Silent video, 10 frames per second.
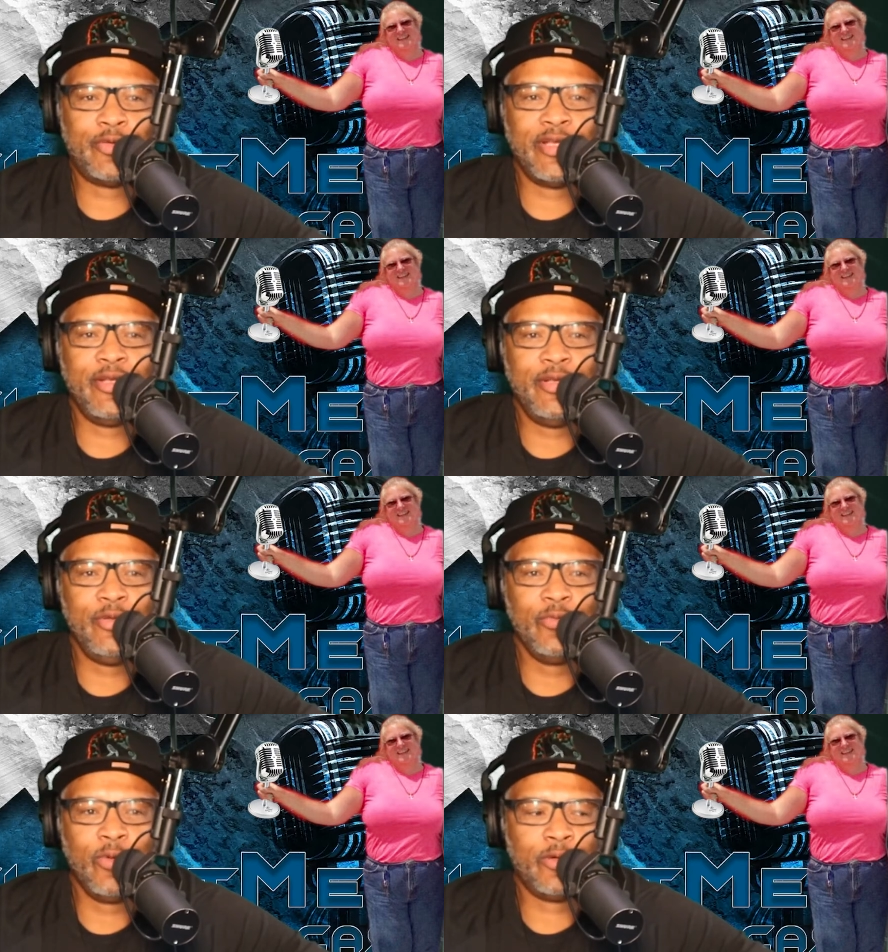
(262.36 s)
Speaker 1: in you
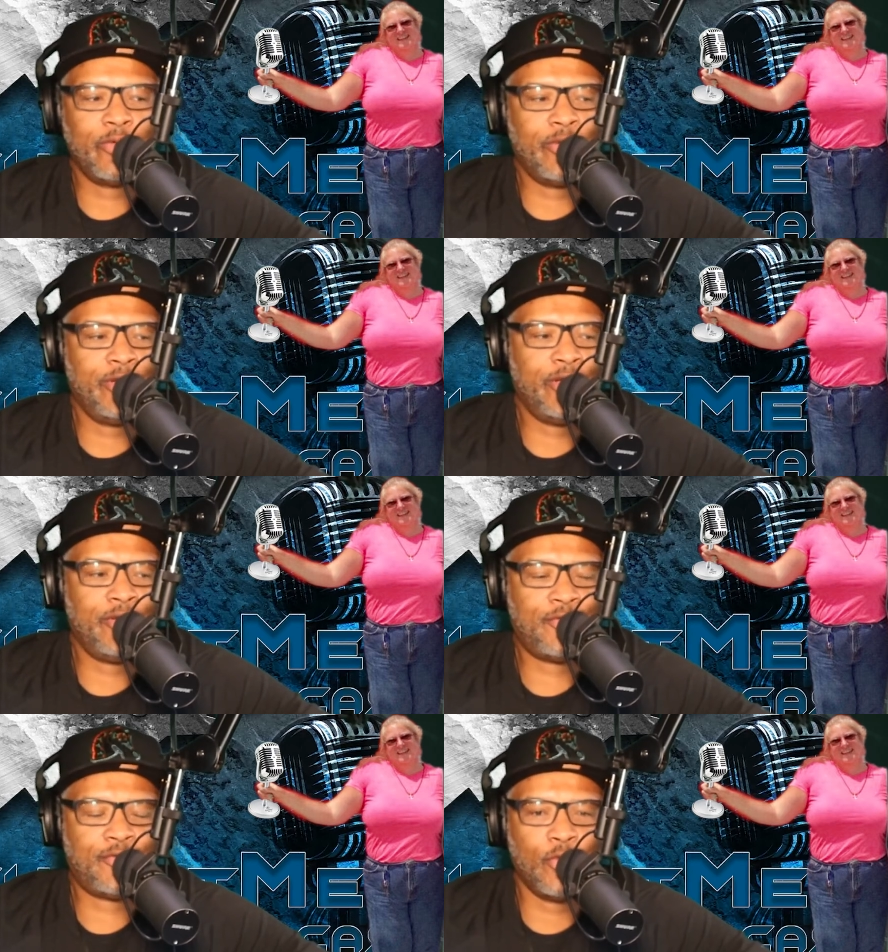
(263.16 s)
worked on the
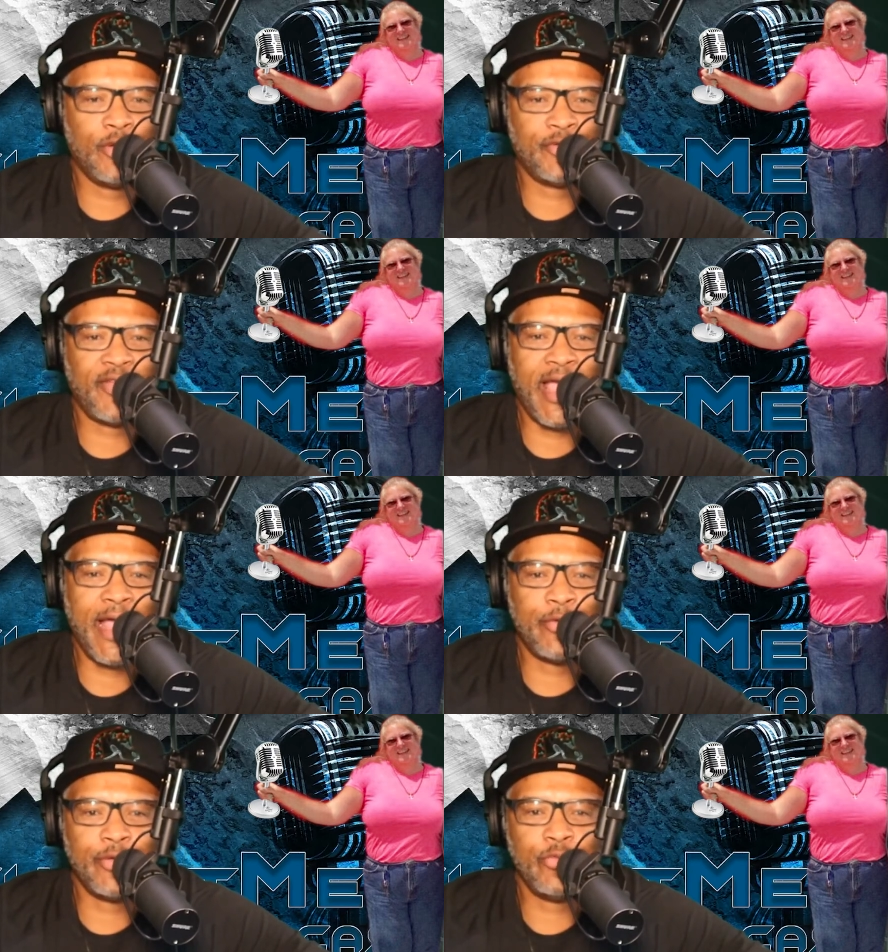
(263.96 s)
store side, or
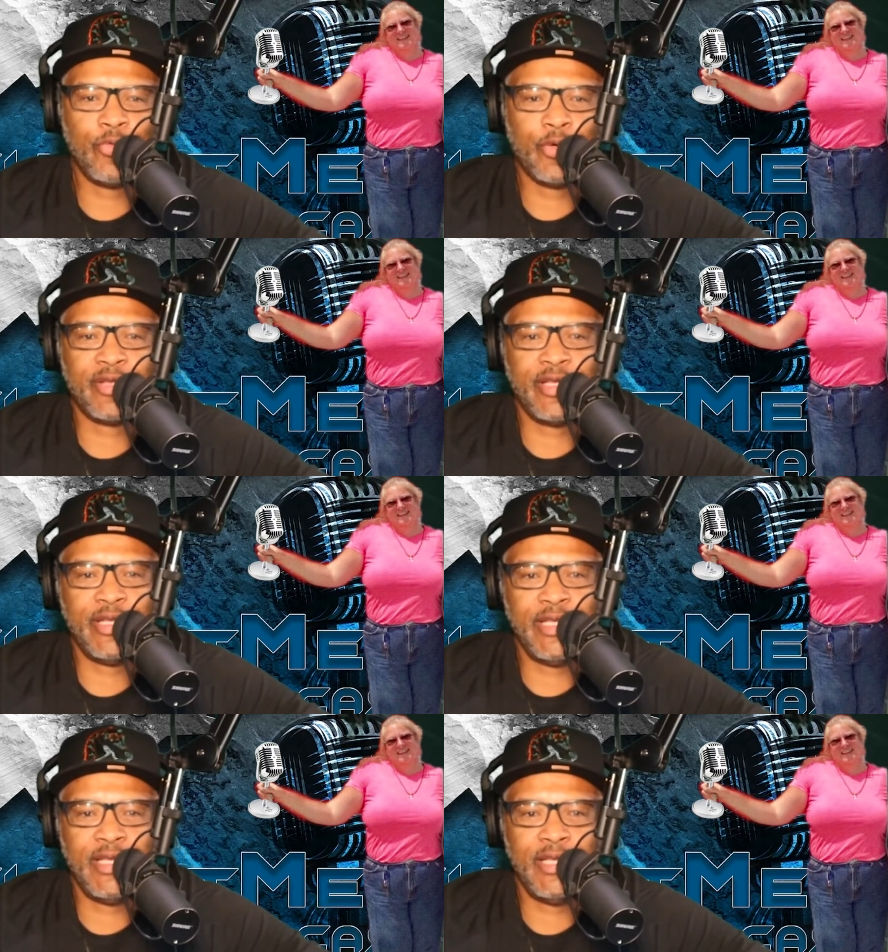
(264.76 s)
you worked in
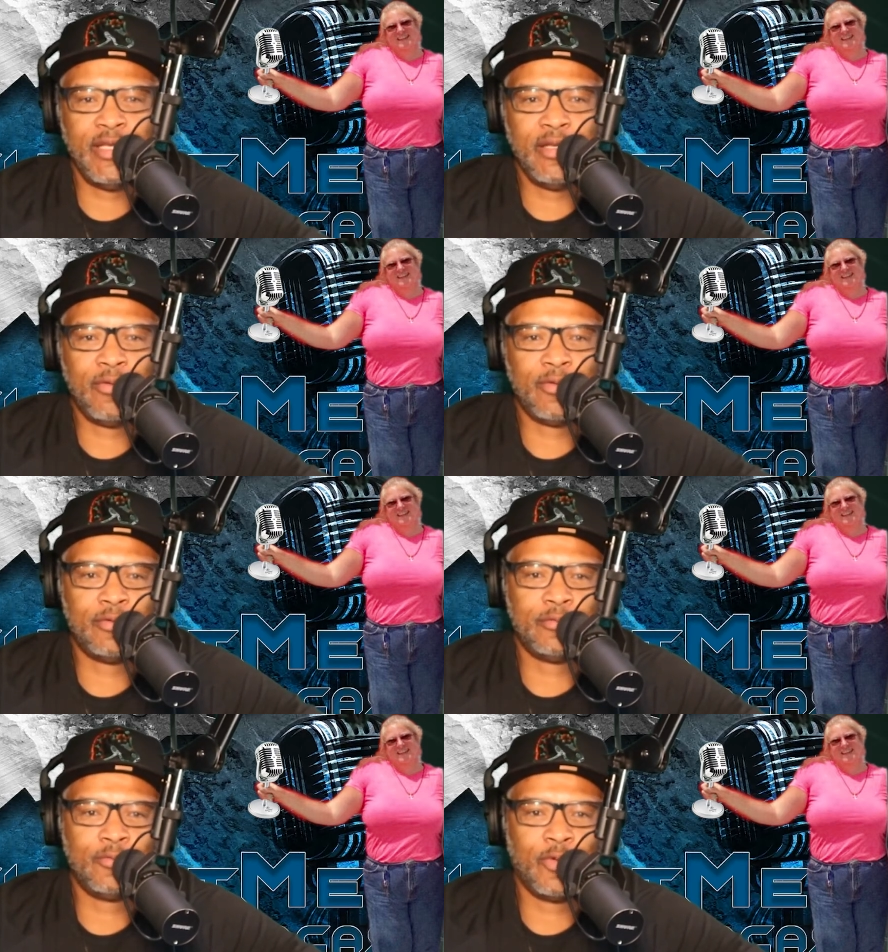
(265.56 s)
the uh,
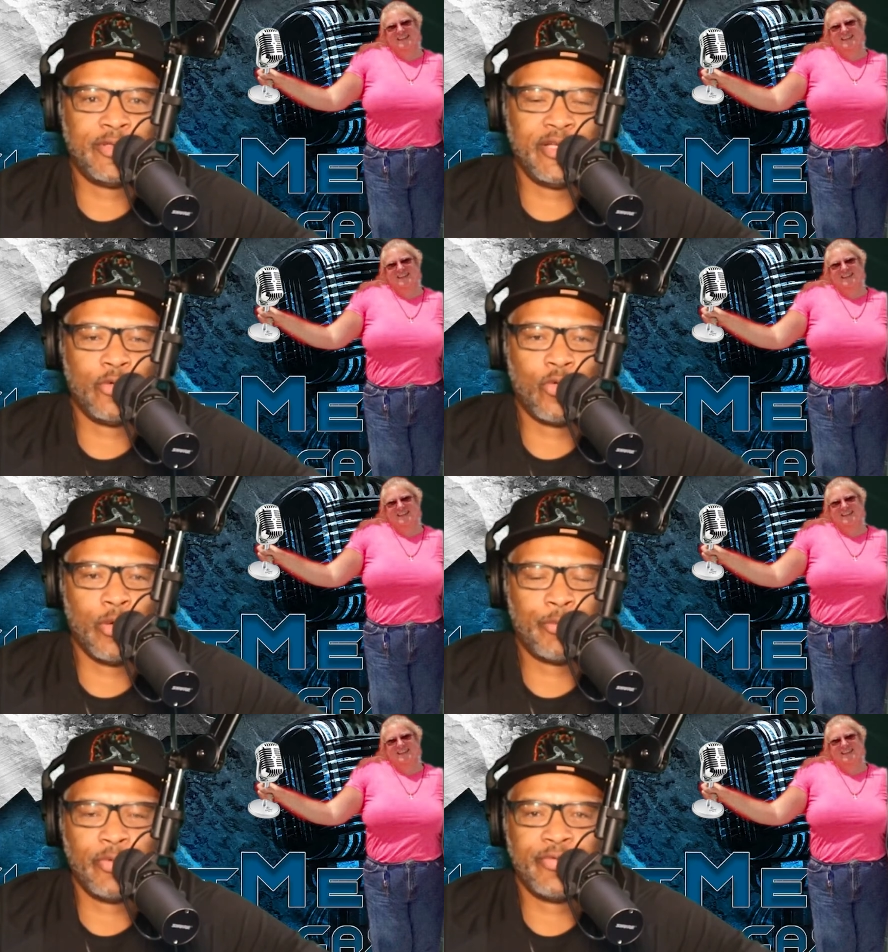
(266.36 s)
worked in the
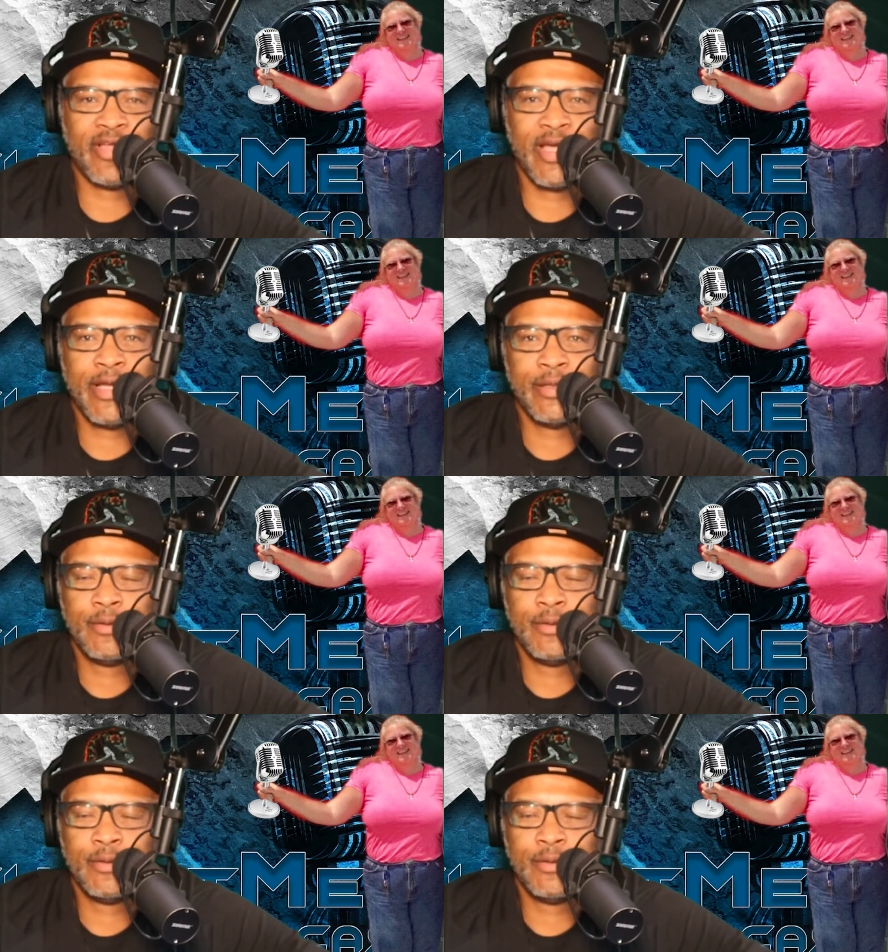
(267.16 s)
corporate side?